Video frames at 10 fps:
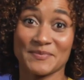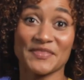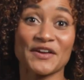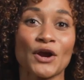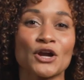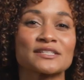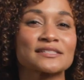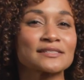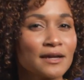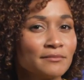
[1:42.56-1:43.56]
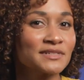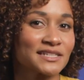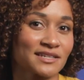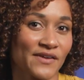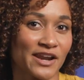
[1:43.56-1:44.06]
but there are some
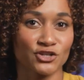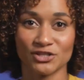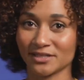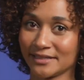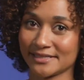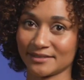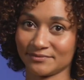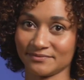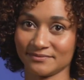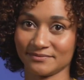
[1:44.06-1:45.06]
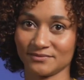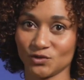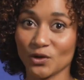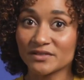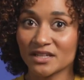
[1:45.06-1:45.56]
disadvantages to leasing.
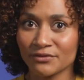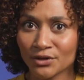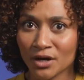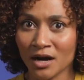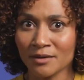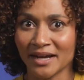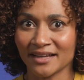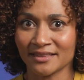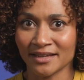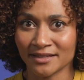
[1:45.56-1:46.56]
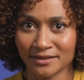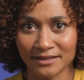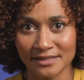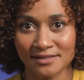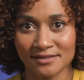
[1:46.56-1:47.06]
You have to give your car back at the end of the
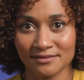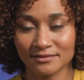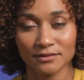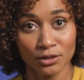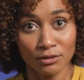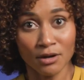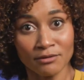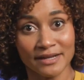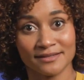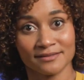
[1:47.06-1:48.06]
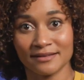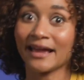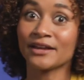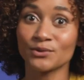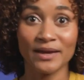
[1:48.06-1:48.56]
lease. You don't own it,
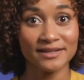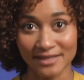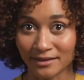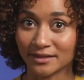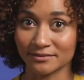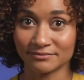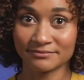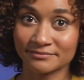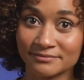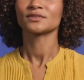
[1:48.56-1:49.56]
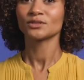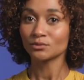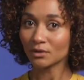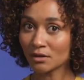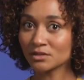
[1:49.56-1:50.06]
and you can't sell it. You
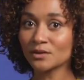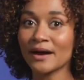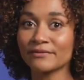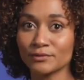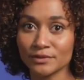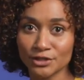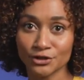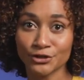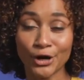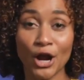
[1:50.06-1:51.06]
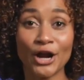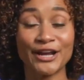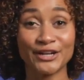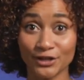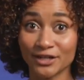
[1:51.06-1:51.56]
also have to return your car
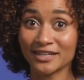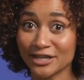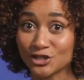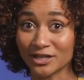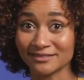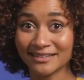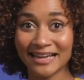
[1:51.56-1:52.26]
in good condition.